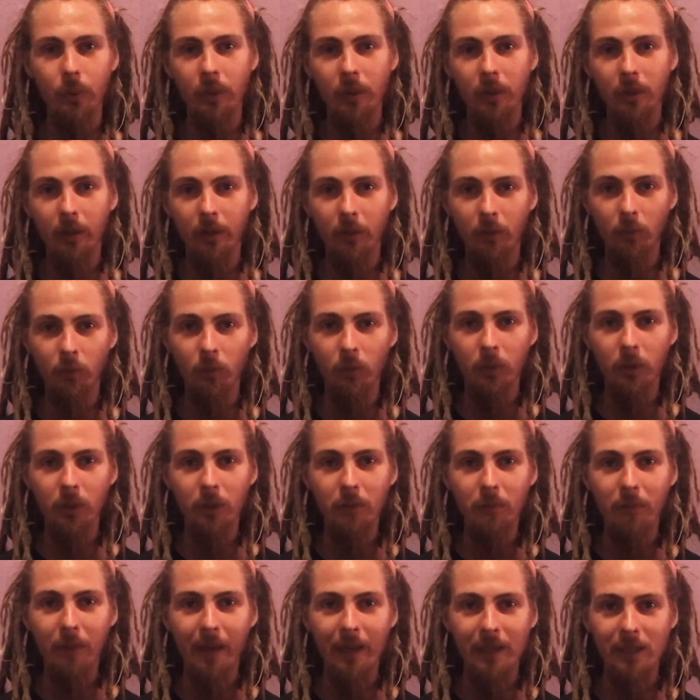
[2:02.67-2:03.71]
like really
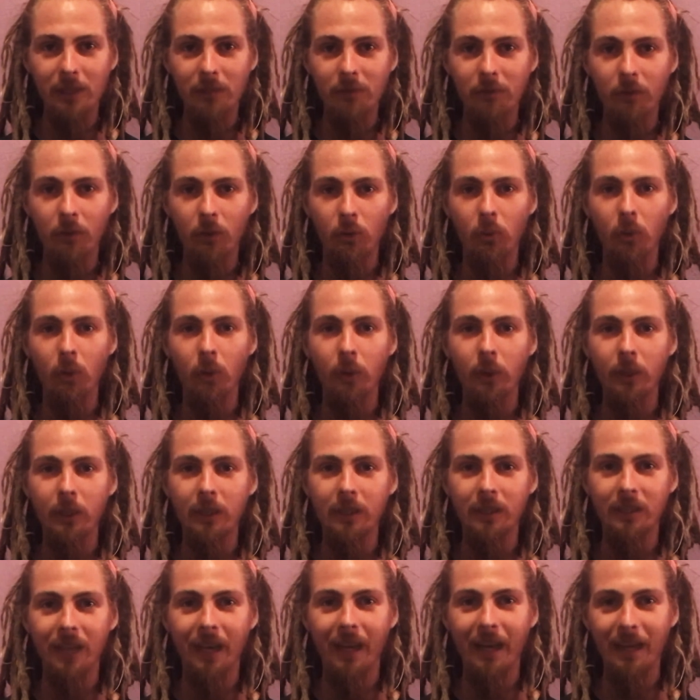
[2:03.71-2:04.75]
massive
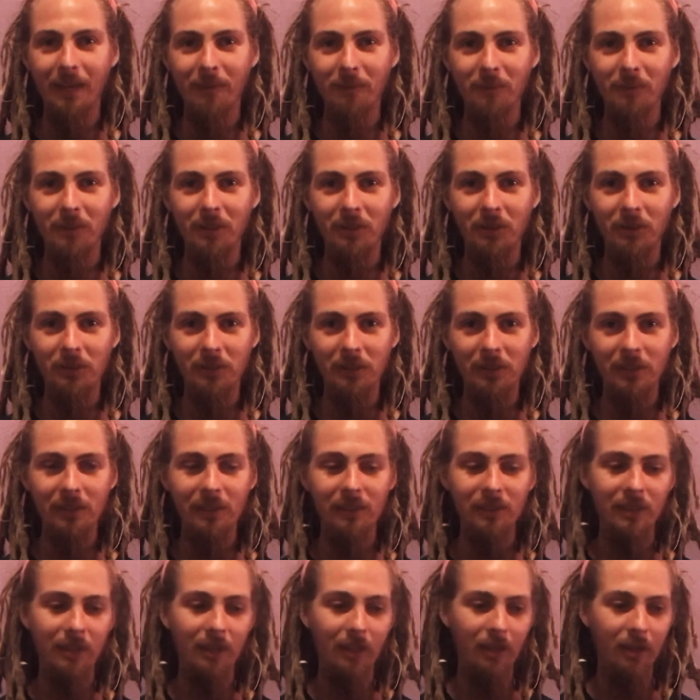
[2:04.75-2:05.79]
heroic type
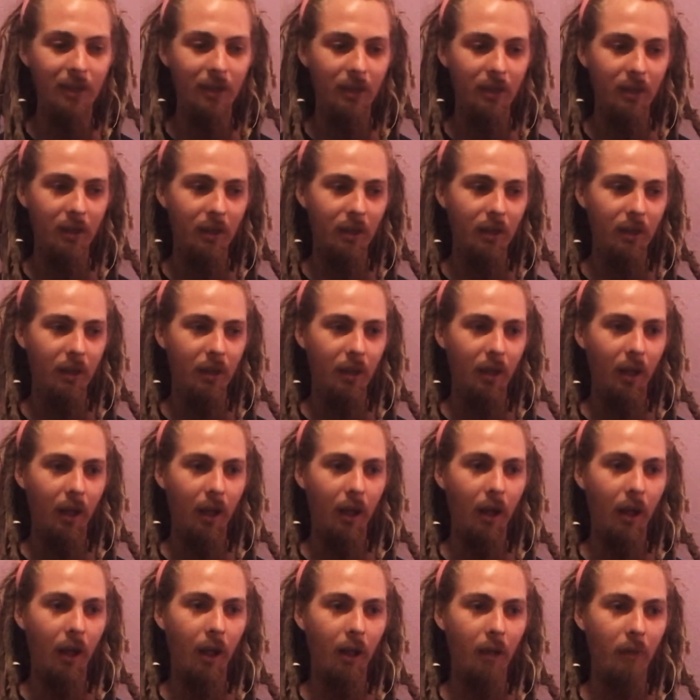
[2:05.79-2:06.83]
doses,
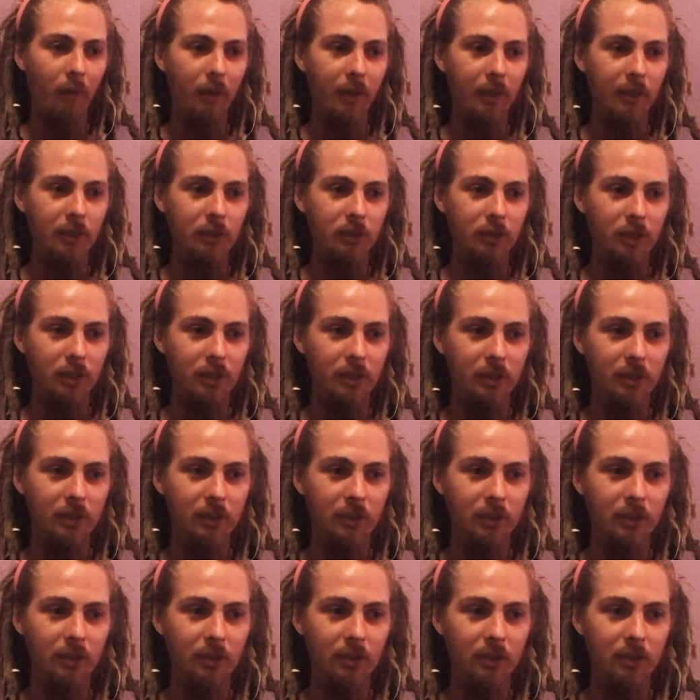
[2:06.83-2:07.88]
and just
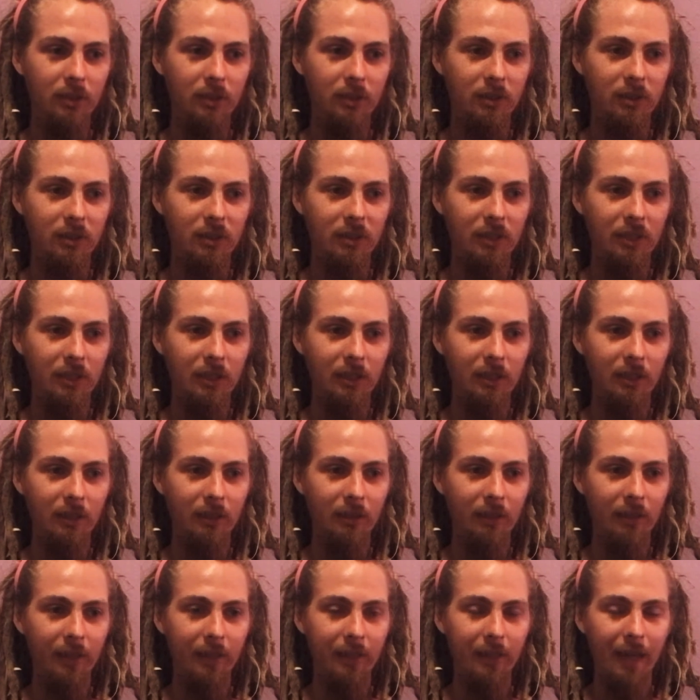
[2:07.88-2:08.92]
seeing
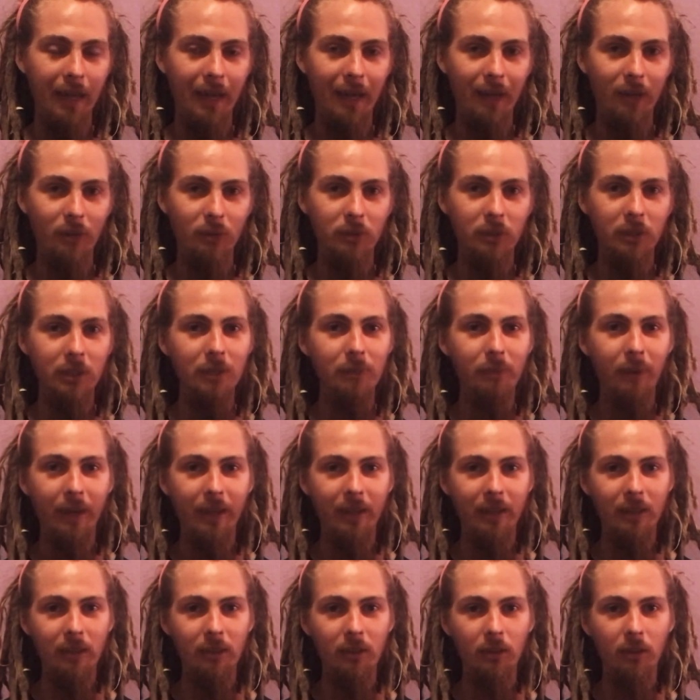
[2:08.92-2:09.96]
like how deep I
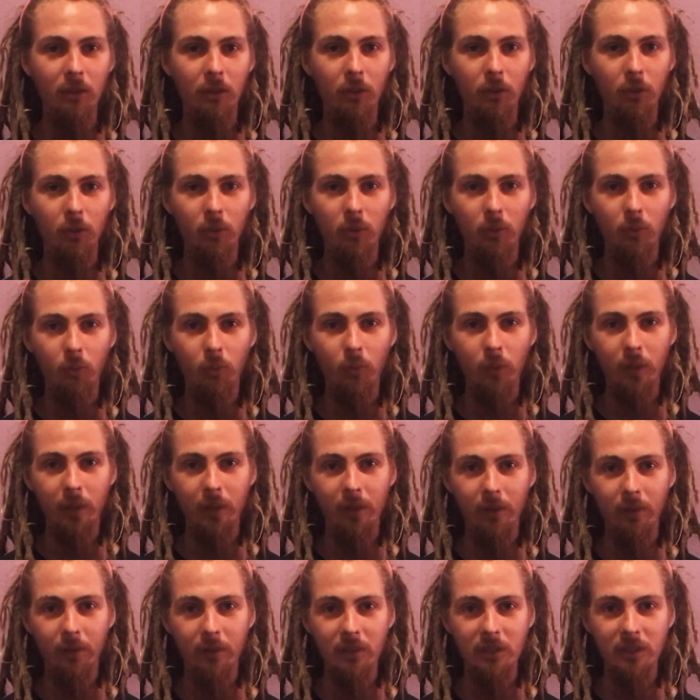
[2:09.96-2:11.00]
can go
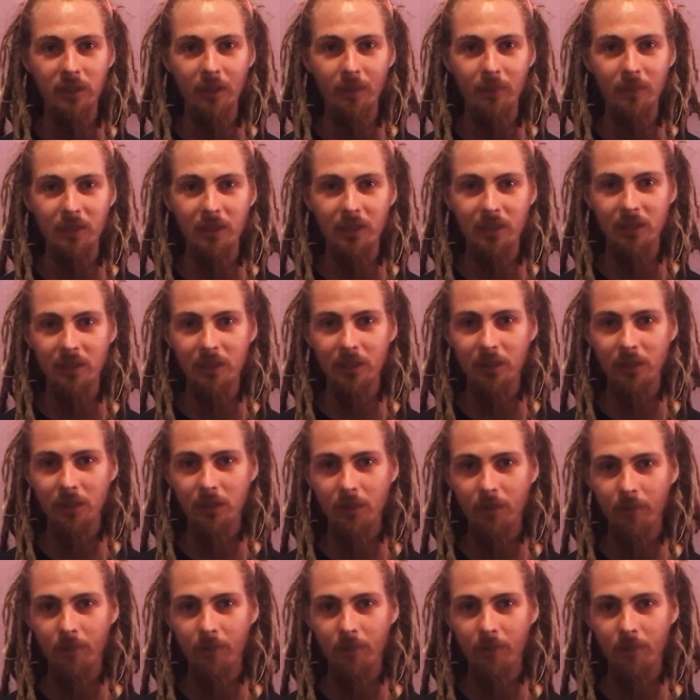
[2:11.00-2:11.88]
with the substances.